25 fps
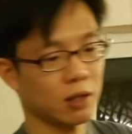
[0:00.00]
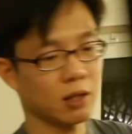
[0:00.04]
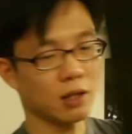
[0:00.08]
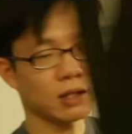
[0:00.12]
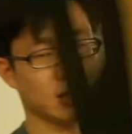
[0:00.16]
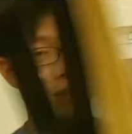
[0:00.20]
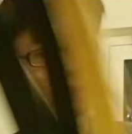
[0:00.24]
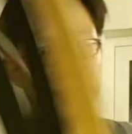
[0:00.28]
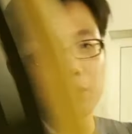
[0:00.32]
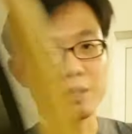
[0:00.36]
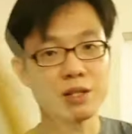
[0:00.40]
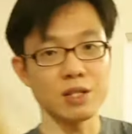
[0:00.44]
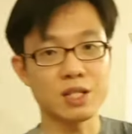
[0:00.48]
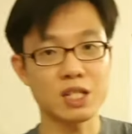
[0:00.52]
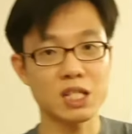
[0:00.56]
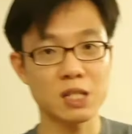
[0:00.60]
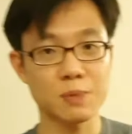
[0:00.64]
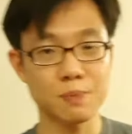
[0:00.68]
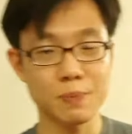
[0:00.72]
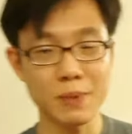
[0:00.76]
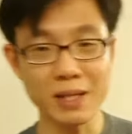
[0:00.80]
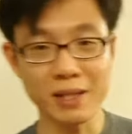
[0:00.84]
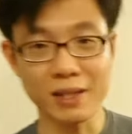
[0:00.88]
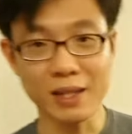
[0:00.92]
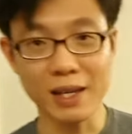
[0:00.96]
in the
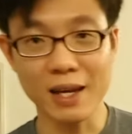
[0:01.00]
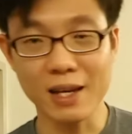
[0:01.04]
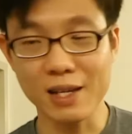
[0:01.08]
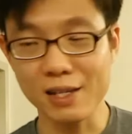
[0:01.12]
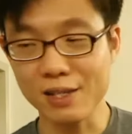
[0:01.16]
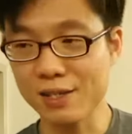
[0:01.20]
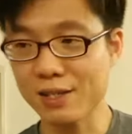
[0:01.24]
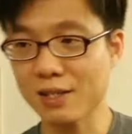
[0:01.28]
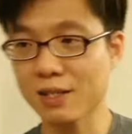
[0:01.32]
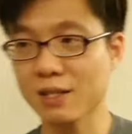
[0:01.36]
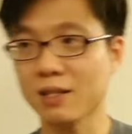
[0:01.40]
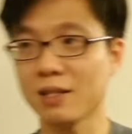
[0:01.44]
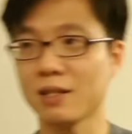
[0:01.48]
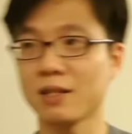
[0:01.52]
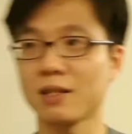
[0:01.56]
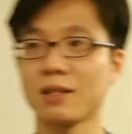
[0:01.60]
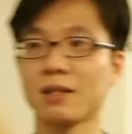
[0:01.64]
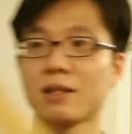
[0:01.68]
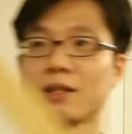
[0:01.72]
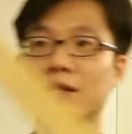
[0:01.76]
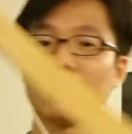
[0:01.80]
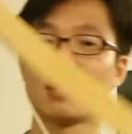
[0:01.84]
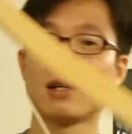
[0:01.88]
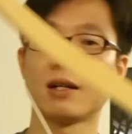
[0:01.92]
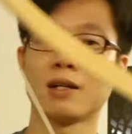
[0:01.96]
speed test,
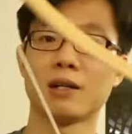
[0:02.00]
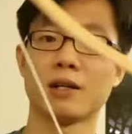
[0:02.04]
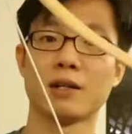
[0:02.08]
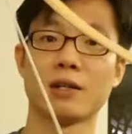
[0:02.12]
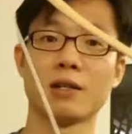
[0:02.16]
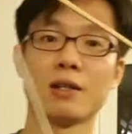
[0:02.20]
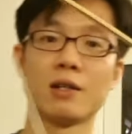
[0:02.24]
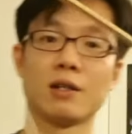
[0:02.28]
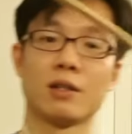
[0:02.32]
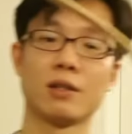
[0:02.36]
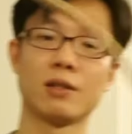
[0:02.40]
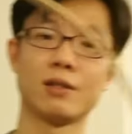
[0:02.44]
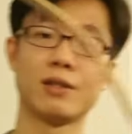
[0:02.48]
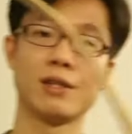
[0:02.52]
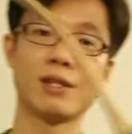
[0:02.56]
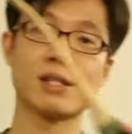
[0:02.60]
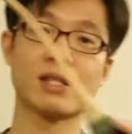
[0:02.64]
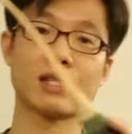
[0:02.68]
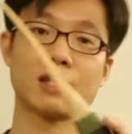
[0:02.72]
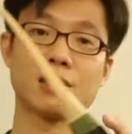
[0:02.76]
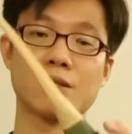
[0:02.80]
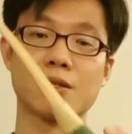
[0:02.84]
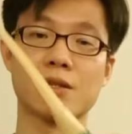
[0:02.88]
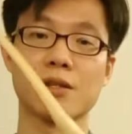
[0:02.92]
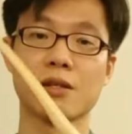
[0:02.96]

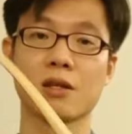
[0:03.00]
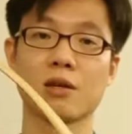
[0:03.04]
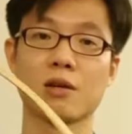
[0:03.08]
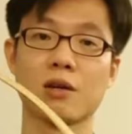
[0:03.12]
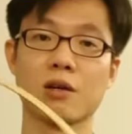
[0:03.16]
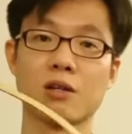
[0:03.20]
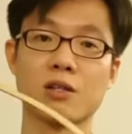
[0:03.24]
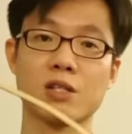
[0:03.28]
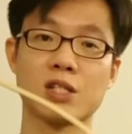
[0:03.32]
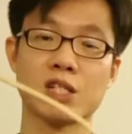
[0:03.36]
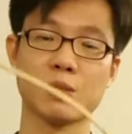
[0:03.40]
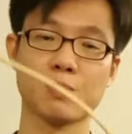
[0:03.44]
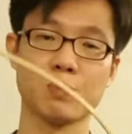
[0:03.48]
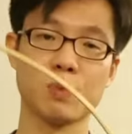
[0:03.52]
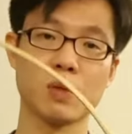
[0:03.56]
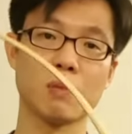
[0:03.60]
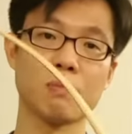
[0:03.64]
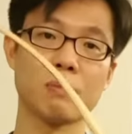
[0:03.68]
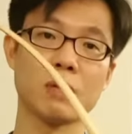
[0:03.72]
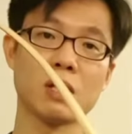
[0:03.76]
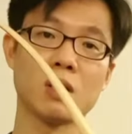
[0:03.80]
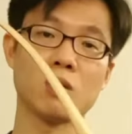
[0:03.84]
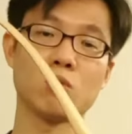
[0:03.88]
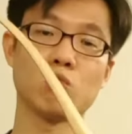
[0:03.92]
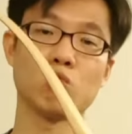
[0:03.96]
this
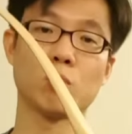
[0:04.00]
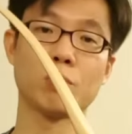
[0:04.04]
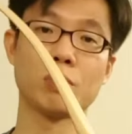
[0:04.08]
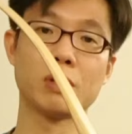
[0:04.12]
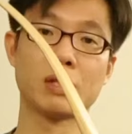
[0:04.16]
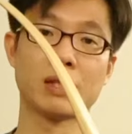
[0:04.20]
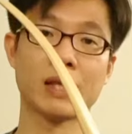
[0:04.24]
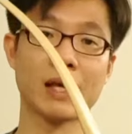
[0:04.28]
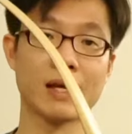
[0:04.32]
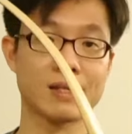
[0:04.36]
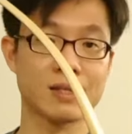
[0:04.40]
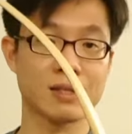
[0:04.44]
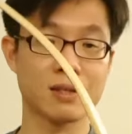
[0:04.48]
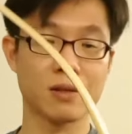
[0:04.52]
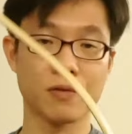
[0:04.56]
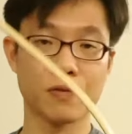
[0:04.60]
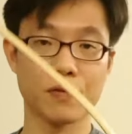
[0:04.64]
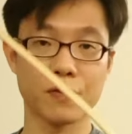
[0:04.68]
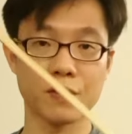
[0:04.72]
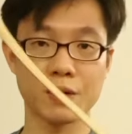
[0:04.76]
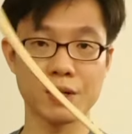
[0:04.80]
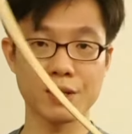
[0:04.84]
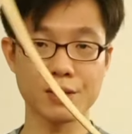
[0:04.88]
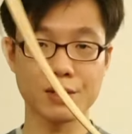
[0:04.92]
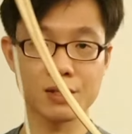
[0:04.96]
Spearman will be tested
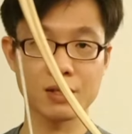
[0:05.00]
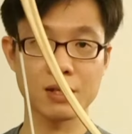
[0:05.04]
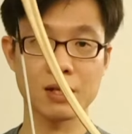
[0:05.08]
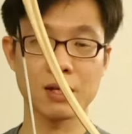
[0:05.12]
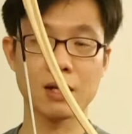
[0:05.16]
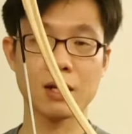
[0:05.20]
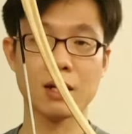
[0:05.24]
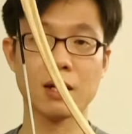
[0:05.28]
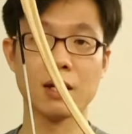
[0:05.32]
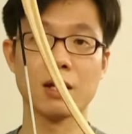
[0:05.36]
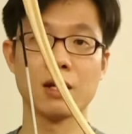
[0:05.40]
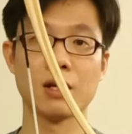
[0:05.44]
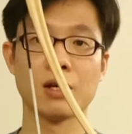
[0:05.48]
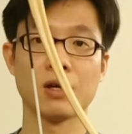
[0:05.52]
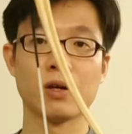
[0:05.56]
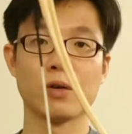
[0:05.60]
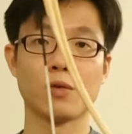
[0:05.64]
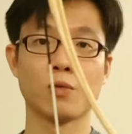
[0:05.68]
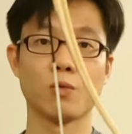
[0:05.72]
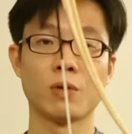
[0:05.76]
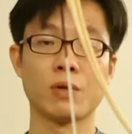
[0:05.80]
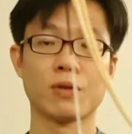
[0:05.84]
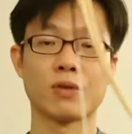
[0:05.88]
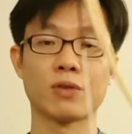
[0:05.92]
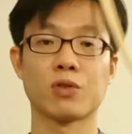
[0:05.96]
first
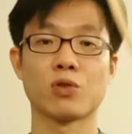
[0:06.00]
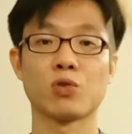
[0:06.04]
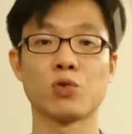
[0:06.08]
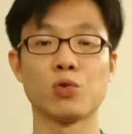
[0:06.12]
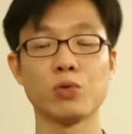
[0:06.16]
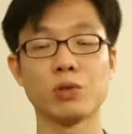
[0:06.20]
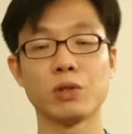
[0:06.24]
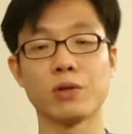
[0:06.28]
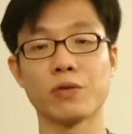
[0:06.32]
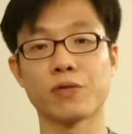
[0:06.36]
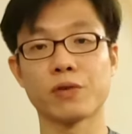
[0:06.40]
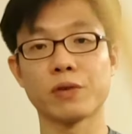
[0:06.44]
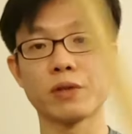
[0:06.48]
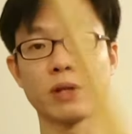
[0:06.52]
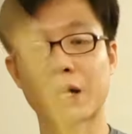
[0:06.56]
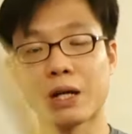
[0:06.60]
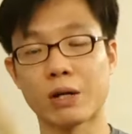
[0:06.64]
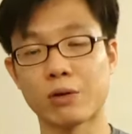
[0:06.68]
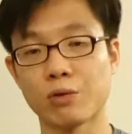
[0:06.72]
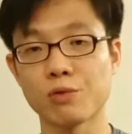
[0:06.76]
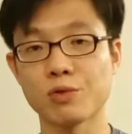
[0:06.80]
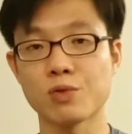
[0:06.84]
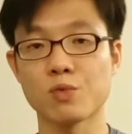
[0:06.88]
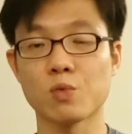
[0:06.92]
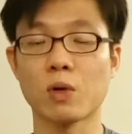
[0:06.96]
with 2 different
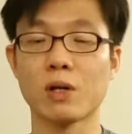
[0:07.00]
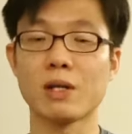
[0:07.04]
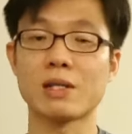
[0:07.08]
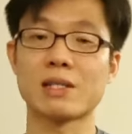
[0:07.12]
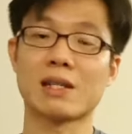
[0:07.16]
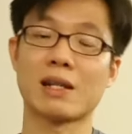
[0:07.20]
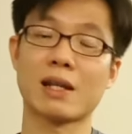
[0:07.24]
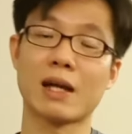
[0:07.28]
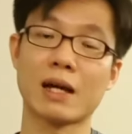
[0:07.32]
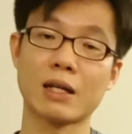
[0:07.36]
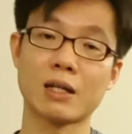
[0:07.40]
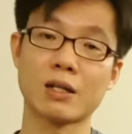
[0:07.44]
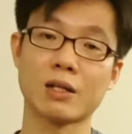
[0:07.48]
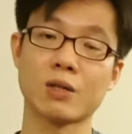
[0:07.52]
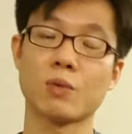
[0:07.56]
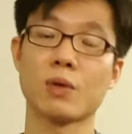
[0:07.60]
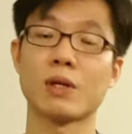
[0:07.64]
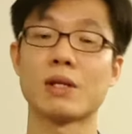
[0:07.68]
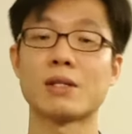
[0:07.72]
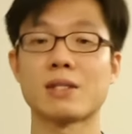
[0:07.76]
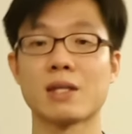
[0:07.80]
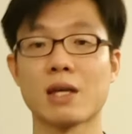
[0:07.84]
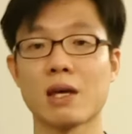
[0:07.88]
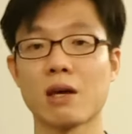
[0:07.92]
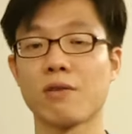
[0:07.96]
arrows. One is lighter,
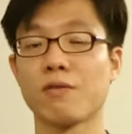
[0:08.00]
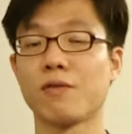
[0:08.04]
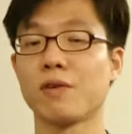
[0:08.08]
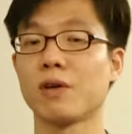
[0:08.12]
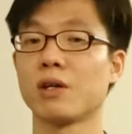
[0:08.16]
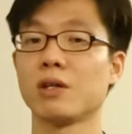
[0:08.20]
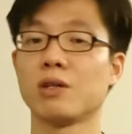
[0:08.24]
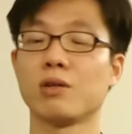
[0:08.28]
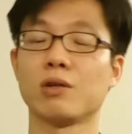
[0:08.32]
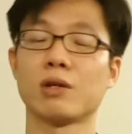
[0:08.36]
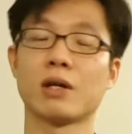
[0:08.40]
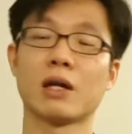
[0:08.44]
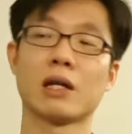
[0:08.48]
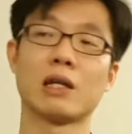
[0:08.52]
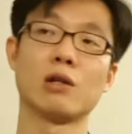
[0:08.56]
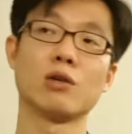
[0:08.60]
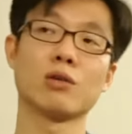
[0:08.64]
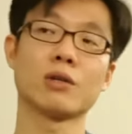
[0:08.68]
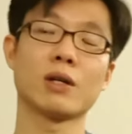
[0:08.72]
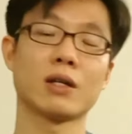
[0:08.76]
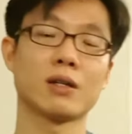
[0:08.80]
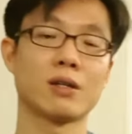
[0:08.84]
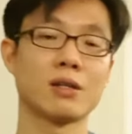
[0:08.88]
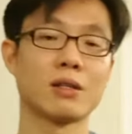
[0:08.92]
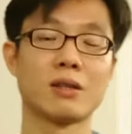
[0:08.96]
one is heavier. You can
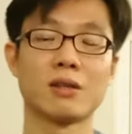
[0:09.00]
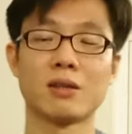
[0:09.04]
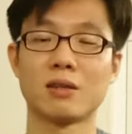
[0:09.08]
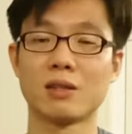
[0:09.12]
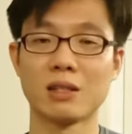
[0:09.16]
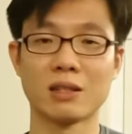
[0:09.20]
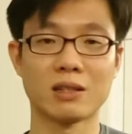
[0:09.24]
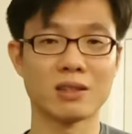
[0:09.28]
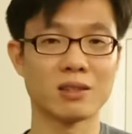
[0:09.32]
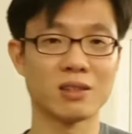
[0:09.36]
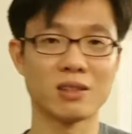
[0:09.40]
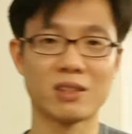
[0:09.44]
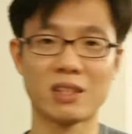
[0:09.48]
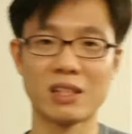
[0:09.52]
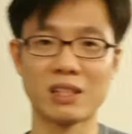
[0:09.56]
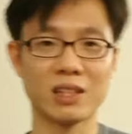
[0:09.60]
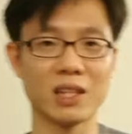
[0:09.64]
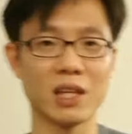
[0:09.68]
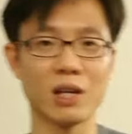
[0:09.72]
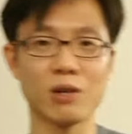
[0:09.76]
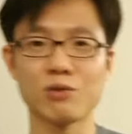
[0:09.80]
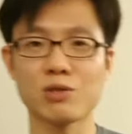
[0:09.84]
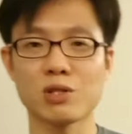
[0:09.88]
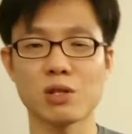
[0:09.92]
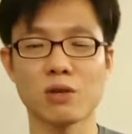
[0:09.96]
look at the
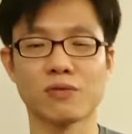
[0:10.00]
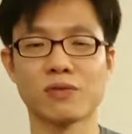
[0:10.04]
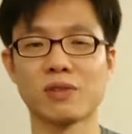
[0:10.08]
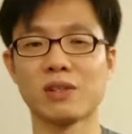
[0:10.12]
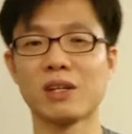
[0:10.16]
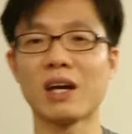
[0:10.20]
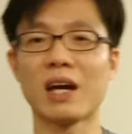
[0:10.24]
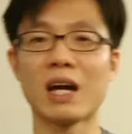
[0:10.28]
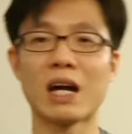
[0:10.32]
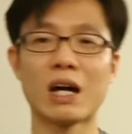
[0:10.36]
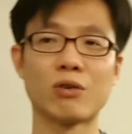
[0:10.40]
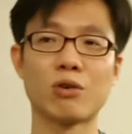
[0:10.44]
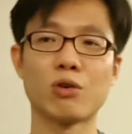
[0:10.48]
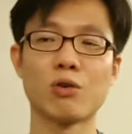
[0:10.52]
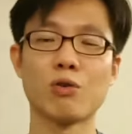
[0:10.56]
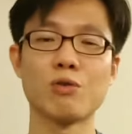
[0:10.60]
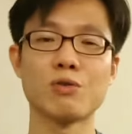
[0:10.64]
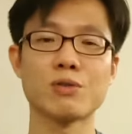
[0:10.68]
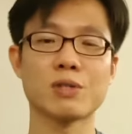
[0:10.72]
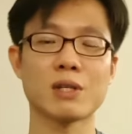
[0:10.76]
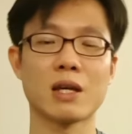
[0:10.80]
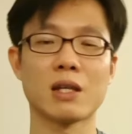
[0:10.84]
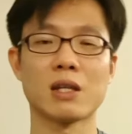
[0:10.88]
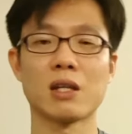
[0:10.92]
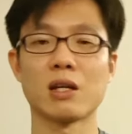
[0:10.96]
details of the
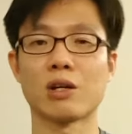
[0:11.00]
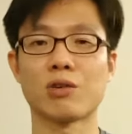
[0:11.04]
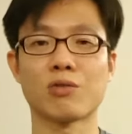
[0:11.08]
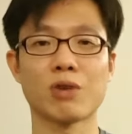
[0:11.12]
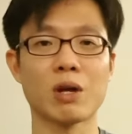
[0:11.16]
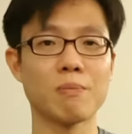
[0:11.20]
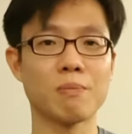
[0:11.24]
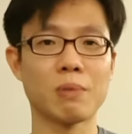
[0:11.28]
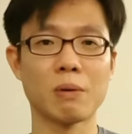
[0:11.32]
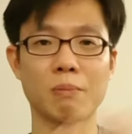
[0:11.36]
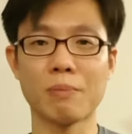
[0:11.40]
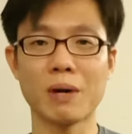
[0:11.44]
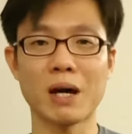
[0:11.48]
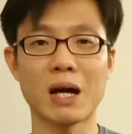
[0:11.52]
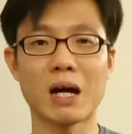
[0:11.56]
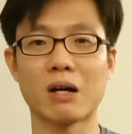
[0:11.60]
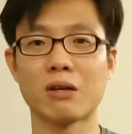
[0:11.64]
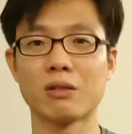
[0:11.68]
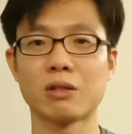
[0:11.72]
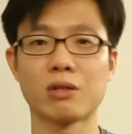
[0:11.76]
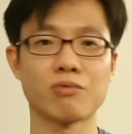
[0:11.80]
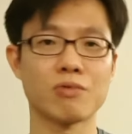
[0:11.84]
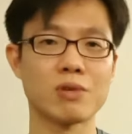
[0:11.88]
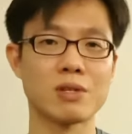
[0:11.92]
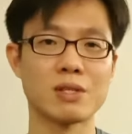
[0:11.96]
arrows and the grain per
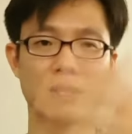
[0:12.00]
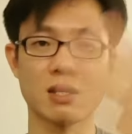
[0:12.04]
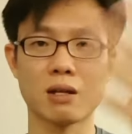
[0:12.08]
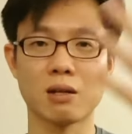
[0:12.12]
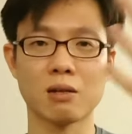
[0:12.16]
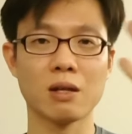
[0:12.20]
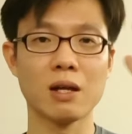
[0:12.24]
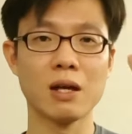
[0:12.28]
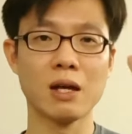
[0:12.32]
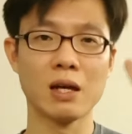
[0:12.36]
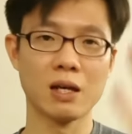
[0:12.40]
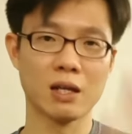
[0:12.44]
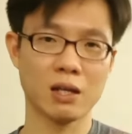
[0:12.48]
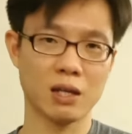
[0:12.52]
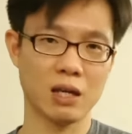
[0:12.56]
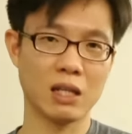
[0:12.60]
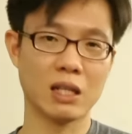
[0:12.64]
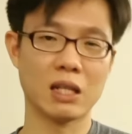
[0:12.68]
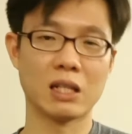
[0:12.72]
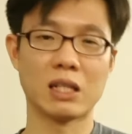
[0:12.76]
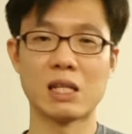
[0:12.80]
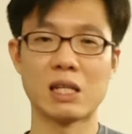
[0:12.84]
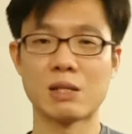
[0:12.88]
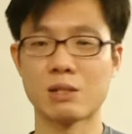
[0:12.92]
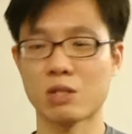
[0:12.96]
pound, the result
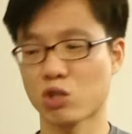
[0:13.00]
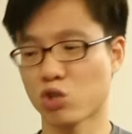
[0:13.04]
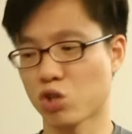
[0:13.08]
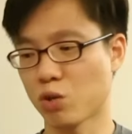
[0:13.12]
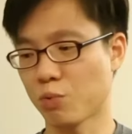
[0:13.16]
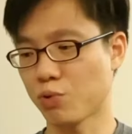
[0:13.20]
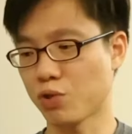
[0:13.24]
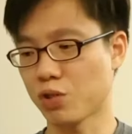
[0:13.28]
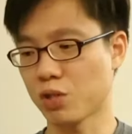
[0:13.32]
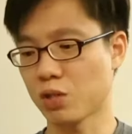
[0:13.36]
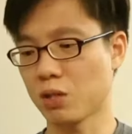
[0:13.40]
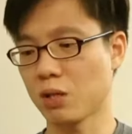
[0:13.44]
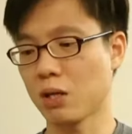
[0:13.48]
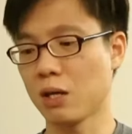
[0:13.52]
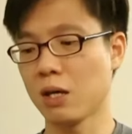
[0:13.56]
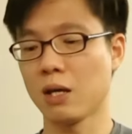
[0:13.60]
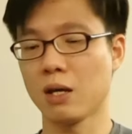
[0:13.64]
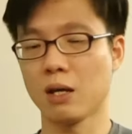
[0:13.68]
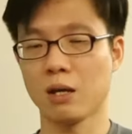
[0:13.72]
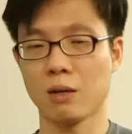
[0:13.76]
in a description.